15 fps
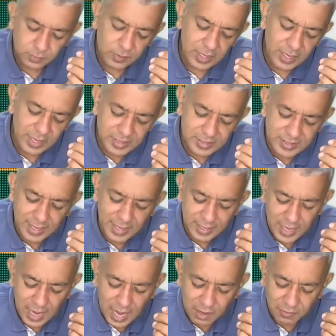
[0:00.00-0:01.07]
is that
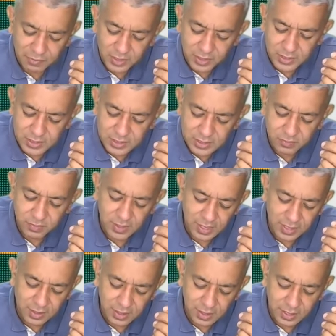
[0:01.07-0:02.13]
after this we can
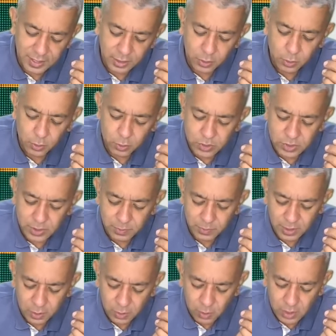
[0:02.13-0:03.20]
try to do something
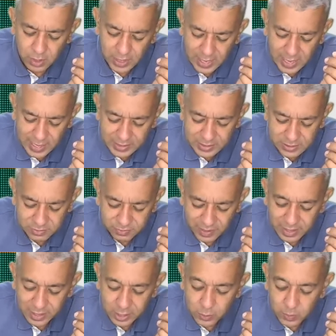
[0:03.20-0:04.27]
called as
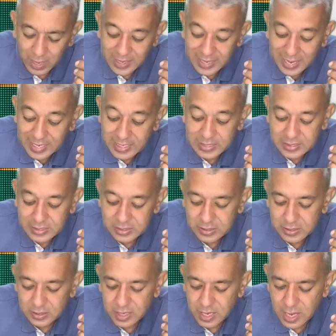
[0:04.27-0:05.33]
value analysis.
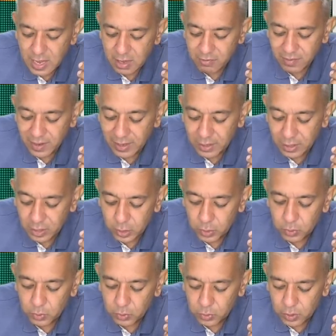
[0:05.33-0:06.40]

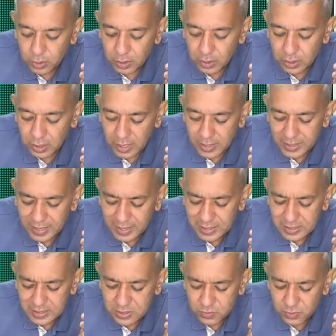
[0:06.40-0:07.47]
Value
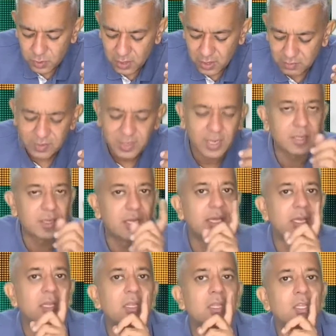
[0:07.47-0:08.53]
analysis we all have done
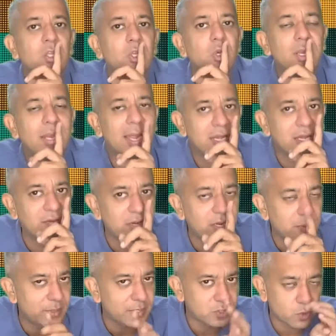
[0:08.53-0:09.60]
in your activity
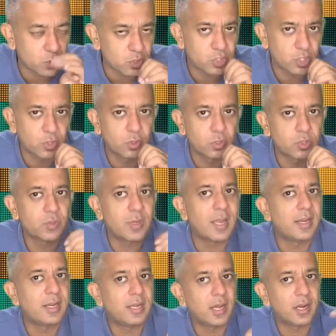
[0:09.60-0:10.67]
based costing also and in
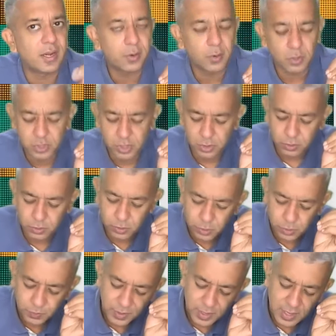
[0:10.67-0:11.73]
target costing also.
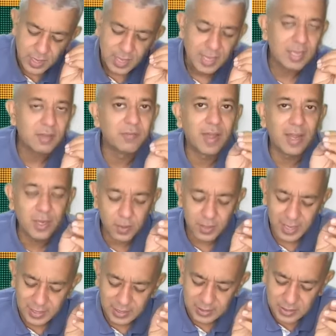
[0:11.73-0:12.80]
In value
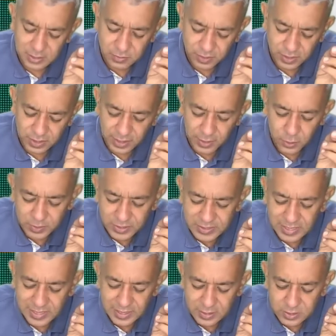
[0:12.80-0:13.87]
analysis we try to be
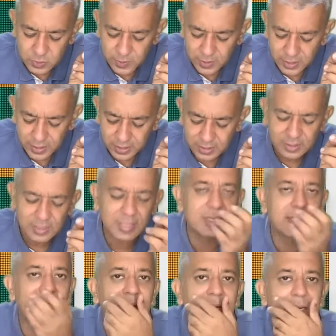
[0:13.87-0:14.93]
saying this particular thing
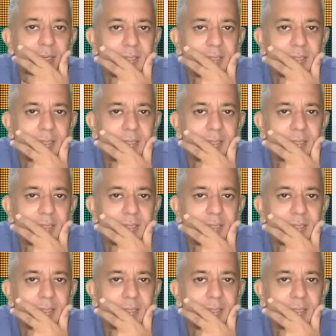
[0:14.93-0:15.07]
that